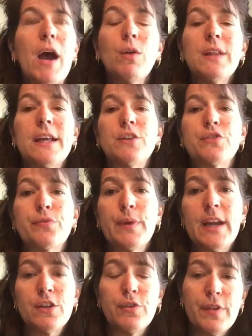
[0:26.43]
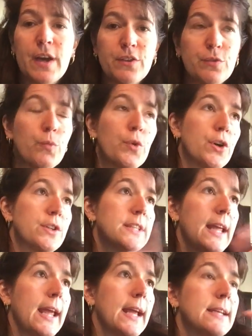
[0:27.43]
Outlander's 300,000 words,
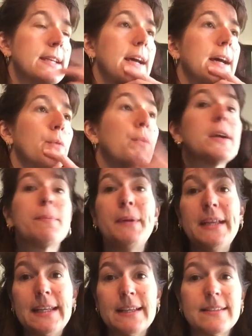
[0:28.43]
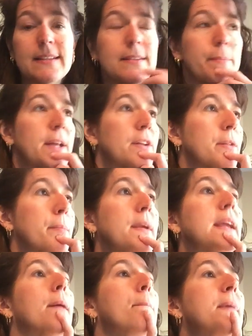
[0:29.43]
and Wikipedia says it better than
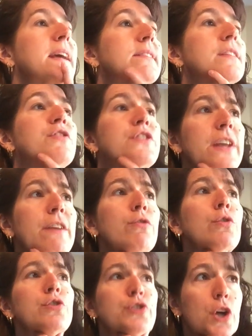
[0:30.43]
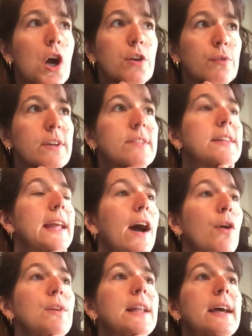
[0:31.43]
me. A mix of several genres, the
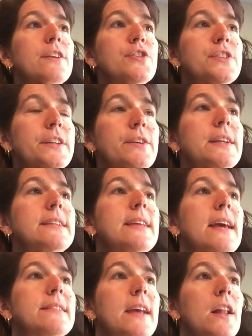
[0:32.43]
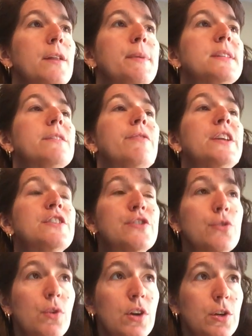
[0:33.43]
Outlander series has elements of
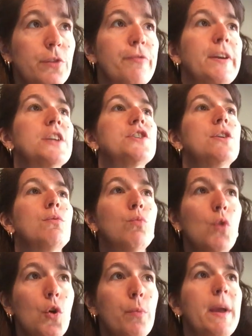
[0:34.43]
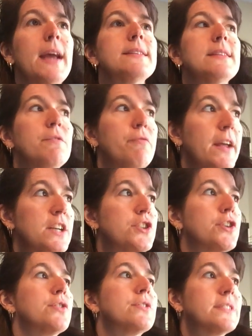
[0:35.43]
historical fiction, romance,
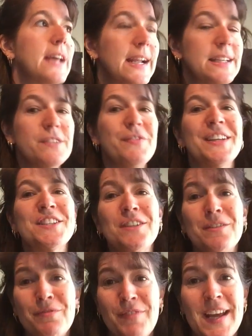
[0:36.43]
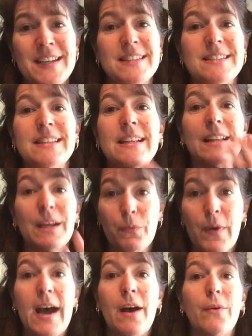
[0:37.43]
adventure, science fiction, and fantasy. Like,
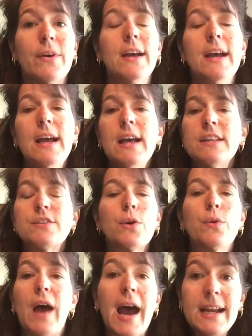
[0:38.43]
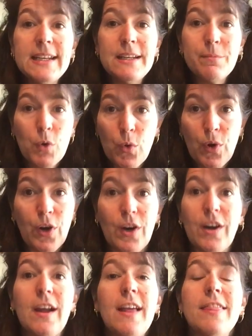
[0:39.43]
wow. So I need
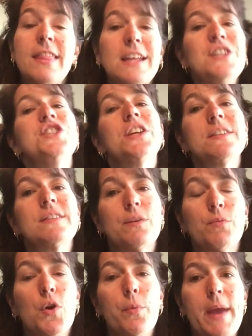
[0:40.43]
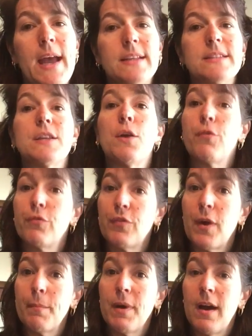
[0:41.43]
more than just the romance
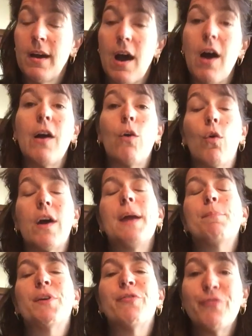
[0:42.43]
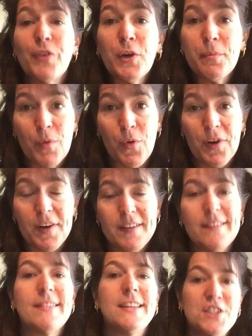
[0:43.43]
from, or I prefer more
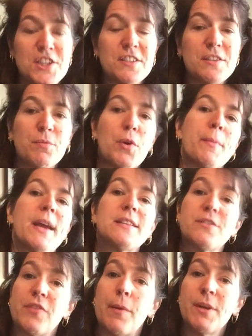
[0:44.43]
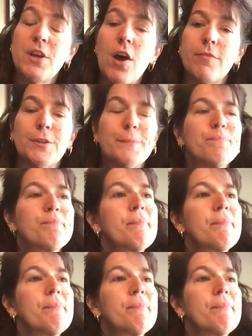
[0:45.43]
than just the romance from a novel.